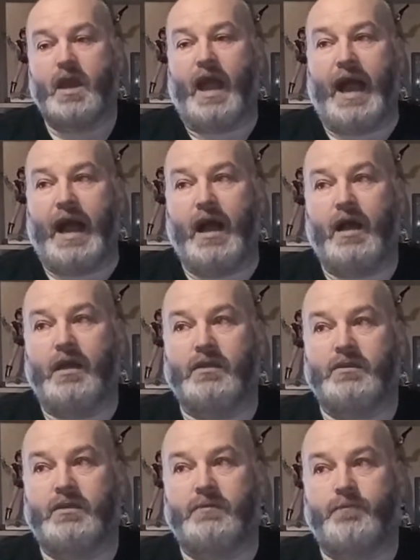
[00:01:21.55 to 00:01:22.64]

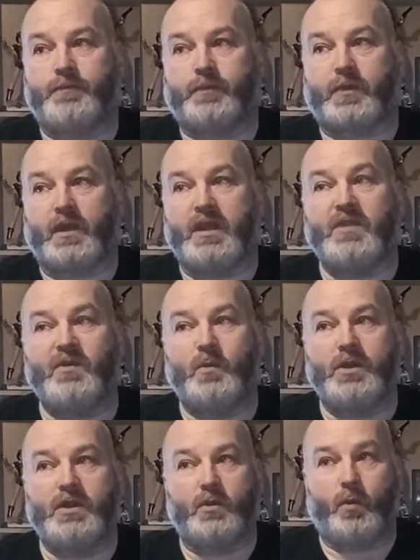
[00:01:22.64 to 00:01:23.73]
and even
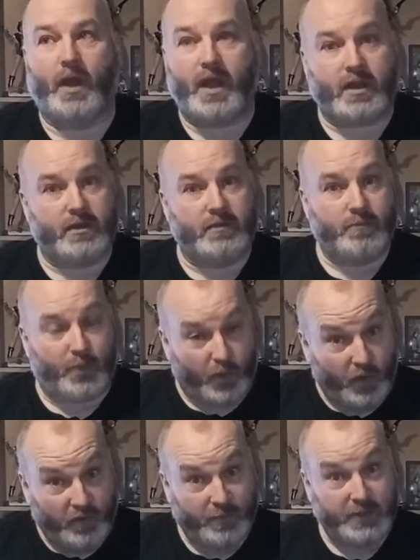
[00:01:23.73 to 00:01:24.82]
when there were
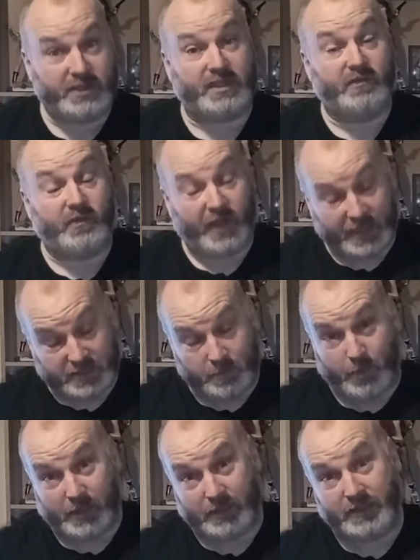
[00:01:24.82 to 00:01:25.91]
improvements in
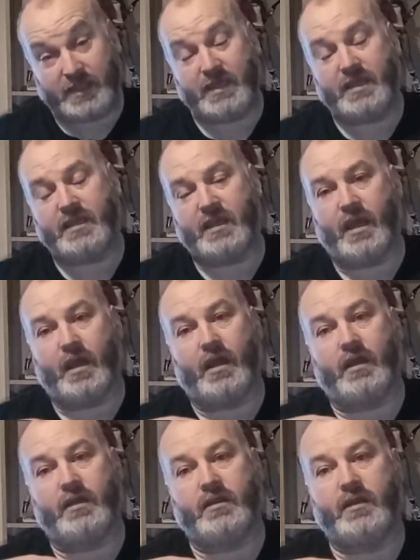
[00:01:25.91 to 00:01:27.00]
flexibility
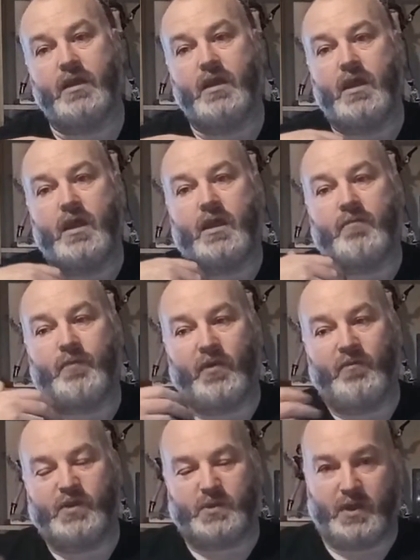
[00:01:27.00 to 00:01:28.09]
and
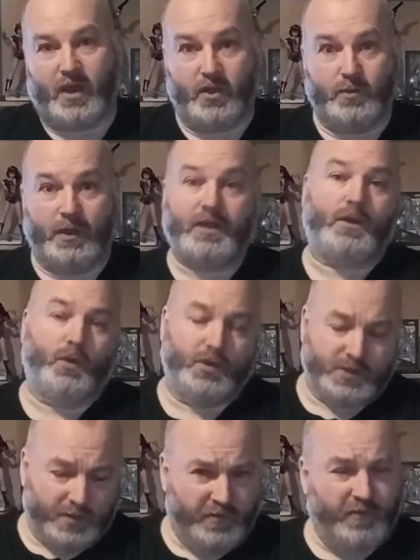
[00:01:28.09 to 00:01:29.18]
improvements with how my clothes
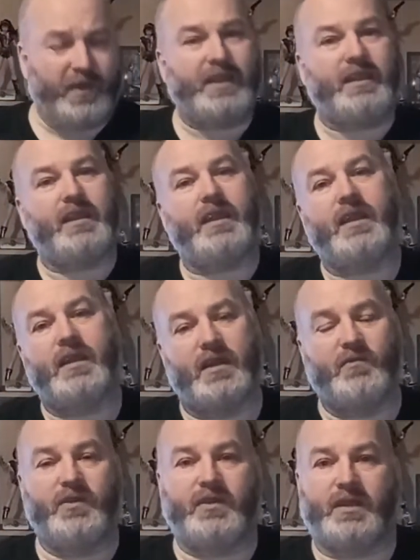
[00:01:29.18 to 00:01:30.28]
were fitting and
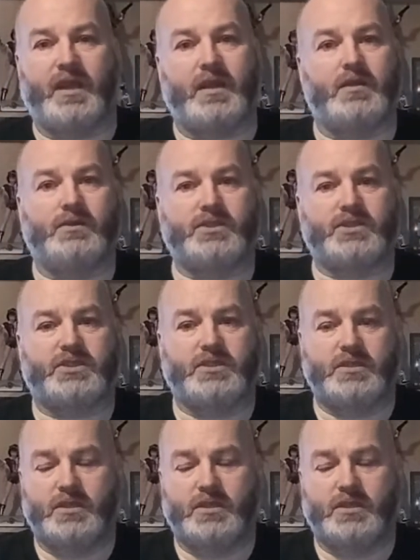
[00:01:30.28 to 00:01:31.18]
everything else,